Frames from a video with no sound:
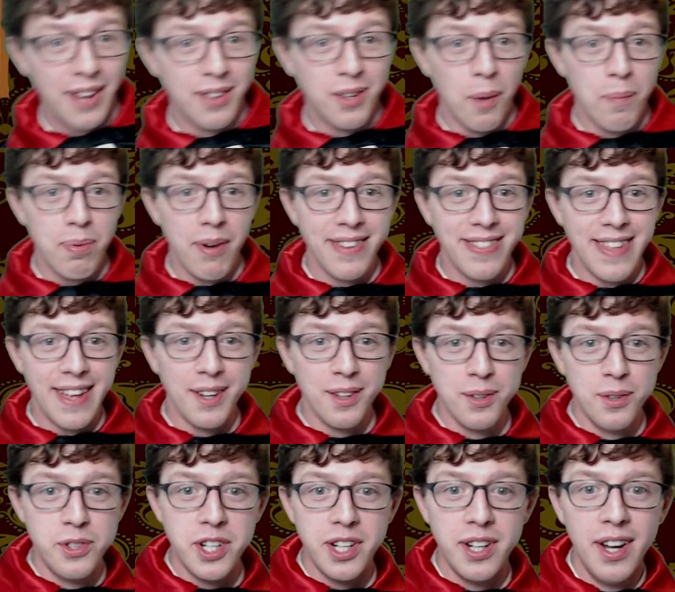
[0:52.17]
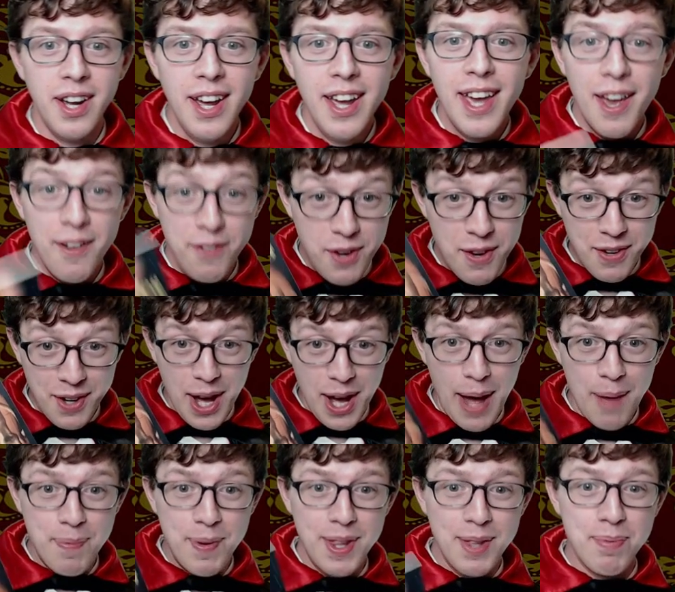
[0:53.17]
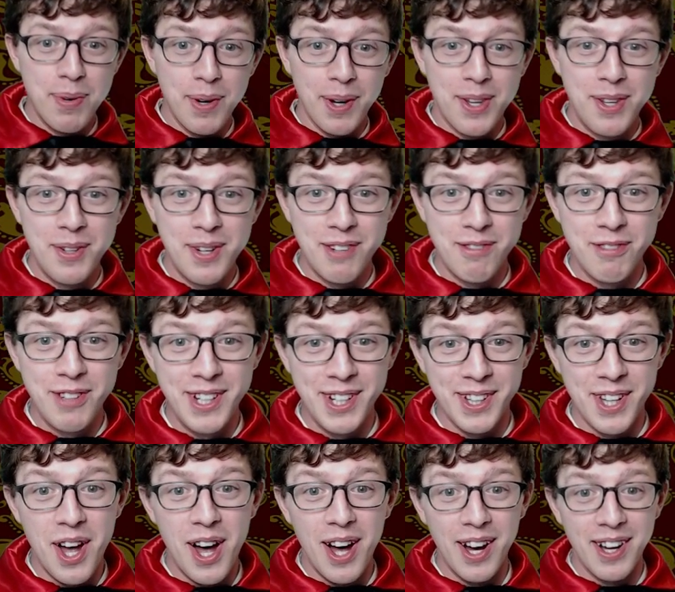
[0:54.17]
break that illusion. If you have a copy of the book, you can read along.